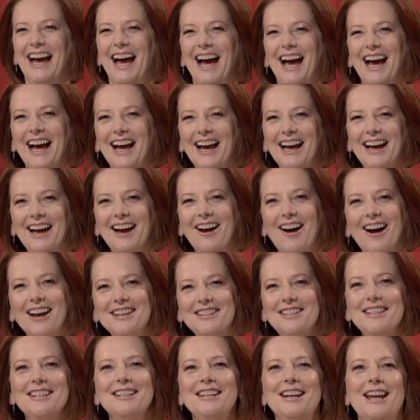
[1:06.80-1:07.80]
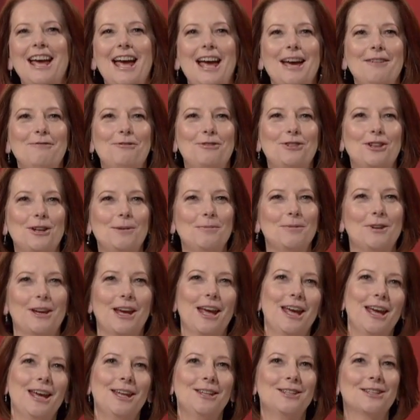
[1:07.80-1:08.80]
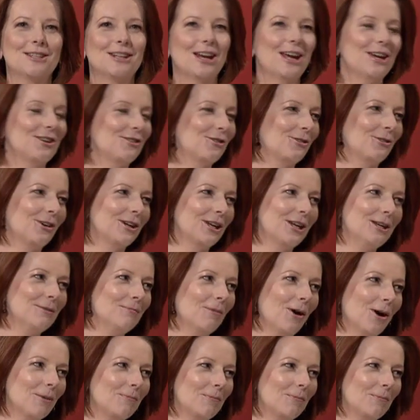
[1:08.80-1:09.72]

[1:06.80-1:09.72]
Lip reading: I didn't have Jim Cairns lecturing in my